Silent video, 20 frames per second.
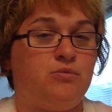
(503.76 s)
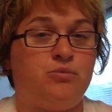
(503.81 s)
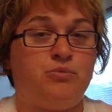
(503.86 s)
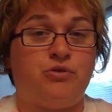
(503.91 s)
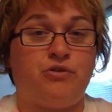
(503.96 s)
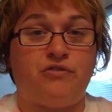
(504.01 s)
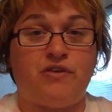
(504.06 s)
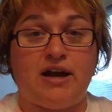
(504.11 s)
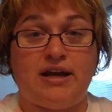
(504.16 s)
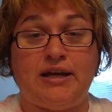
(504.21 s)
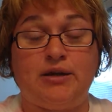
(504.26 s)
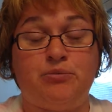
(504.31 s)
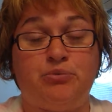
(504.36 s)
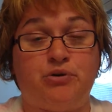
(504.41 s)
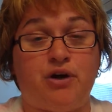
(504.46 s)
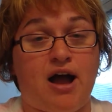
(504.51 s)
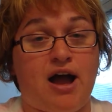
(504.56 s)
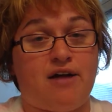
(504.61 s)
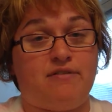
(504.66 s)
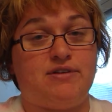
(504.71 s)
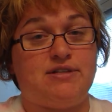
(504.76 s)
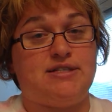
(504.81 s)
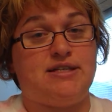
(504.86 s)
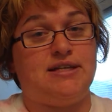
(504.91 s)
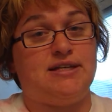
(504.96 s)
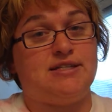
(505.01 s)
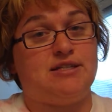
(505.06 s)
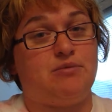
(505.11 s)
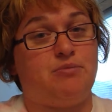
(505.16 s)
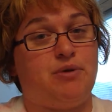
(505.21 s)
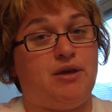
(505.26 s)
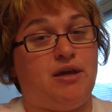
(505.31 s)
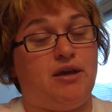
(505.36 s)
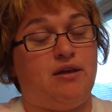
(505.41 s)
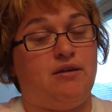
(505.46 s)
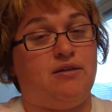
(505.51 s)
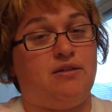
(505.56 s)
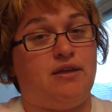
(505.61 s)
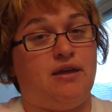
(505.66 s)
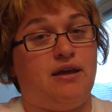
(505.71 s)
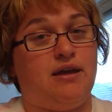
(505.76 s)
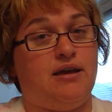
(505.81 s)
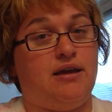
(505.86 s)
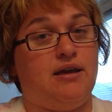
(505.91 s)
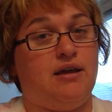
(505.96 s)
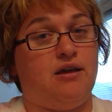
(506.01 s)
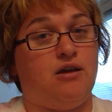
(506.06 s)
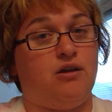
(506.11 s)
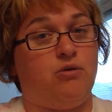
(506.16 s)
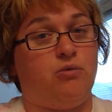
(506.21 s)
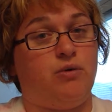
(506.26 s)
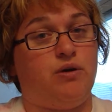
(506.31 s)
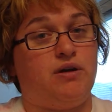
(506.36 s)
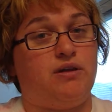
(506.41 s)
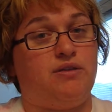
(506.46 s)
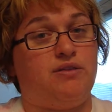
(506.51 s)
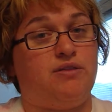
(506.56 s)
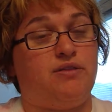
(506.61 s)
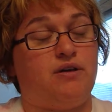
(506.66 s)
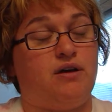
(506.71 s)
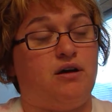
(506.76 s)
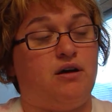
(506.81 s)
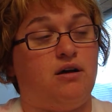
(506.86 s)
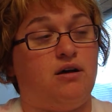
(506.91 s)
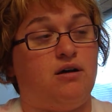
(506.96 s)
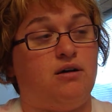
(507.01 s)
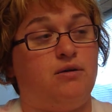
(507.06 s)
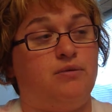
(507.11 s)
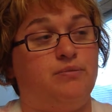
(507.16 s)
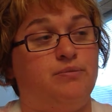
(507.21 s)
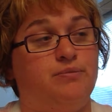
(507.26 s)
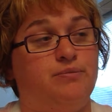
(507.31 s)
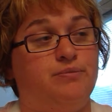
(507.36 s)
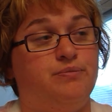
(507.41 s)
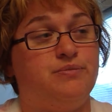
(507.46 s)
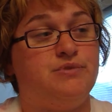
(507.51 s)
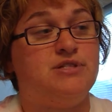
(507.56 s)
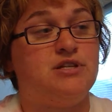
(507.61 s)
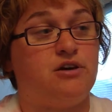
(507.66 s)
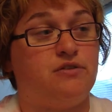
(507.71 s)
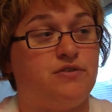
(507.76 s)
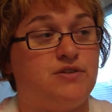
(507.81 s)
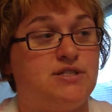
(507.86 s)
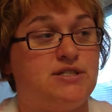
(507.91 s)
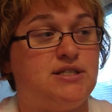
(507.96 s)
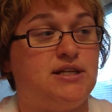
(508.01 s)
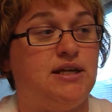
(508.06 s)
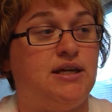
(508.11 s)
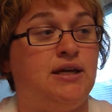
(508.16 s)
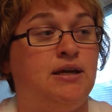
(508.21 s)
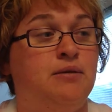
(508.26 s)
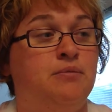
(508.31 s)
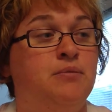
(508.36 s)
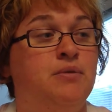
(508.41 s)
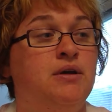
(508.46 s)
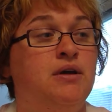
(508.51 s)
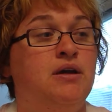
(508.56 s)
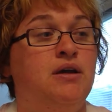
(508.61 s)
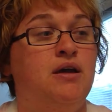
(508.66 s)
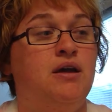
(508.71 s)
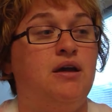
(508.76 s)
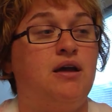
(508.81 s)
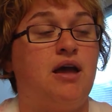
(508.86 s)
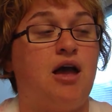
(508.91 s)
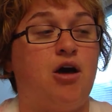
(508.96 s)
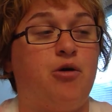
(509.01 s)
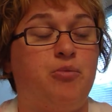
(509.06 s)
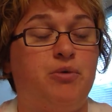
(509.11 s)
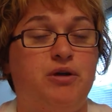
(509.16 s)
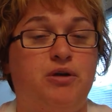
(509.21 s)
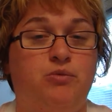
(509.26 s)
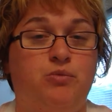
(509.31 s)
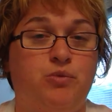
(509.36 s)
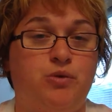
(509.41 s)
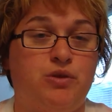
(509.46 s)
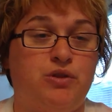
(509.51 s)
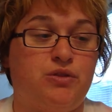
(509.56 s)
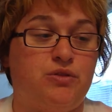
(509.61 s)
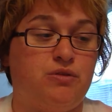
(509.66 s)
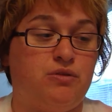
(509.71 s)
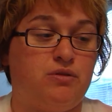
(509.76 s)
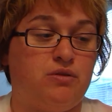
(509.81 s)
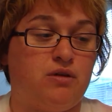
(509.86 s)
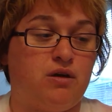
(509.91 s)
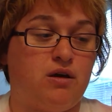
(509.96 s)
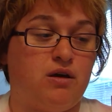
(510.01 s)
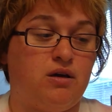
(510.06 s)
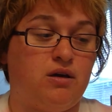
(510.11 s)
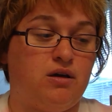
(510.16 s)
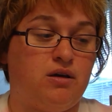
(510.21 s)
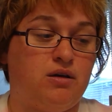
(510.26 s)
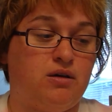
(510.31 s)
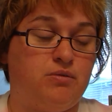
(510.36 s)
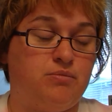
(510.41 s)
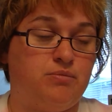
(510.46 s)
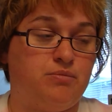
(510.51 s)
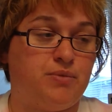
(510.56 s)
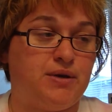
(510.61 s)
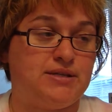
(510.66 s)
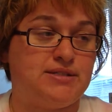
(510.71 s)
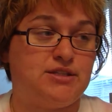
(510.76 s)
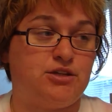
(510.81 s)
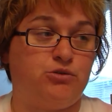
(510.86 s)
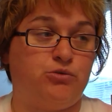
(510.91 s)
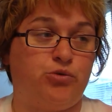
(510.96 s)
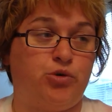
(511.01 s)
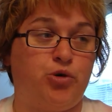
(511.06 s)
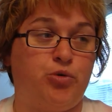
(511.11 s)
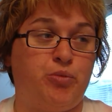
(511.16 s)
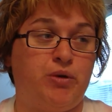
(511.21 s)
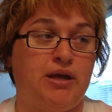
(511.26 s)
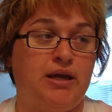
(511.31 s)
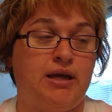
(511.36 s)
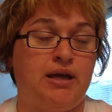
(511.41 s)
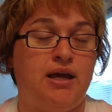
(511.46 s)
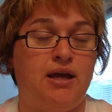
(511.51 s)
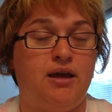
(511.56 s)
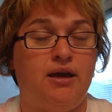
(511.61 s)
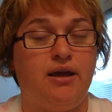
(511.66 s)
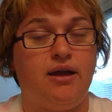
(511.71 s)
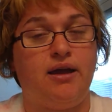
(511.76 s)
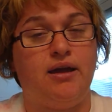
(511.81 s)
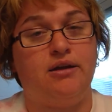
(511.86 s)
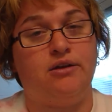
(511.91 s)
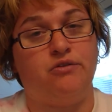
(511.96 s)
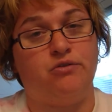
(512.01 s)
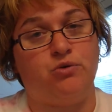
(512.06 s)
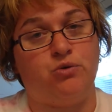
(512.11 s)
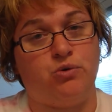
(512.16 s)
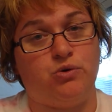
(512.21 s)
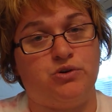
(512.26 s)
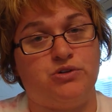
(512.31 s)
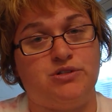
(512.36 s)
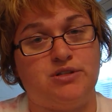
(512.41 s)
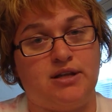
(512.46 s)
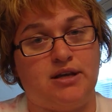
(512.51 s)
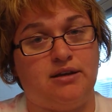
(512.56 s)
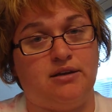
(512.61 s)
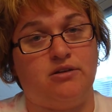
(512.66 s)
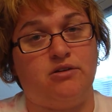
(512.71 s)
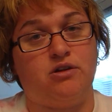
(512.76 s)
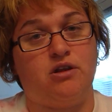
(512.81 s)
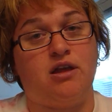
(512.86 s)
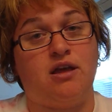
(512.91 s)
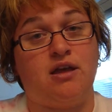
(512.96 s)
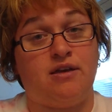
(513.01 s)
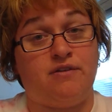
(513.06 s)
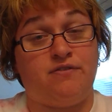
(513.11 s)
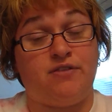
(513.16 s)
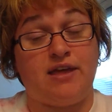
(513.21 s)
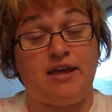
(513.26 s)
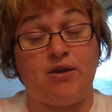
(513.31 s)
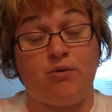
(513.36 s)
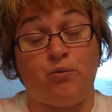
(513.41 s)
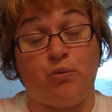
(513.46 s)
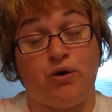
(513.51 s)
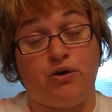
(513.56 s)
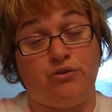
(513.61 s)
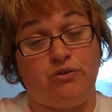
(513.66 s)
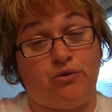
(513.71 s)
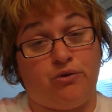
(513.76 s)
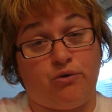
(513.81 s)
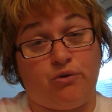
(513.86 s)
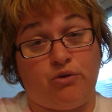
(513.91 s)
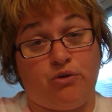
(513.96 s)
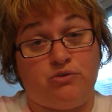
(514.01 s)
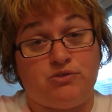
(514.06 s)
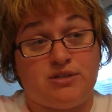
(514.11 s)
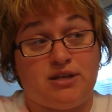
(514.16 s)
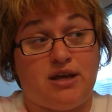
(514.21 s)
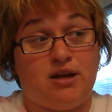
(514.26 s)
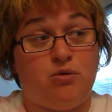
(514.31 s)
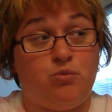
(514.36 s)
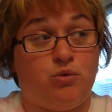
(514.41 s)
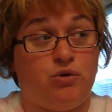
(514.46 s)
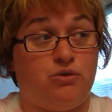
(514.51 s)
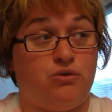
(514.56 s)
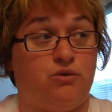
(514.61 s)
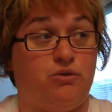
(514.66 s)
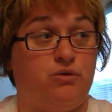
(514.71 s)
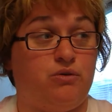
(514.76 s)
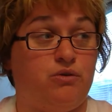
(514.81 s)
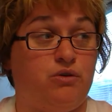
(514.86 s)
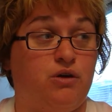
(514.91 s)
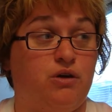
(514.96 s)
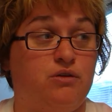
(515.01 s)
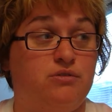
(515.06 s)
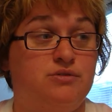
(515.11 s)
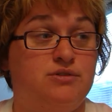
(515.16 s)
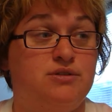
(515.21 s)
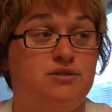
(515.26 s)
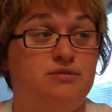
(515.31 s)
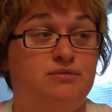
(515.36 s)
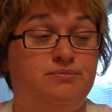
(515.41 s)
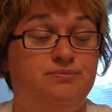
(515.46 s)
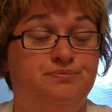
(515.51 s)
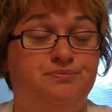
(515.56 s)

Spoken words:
Providing privacy is a big thing here with self-esteem, helping them with basic grooming, and of course then if they can wear their own clothes, let them wear their own clothes.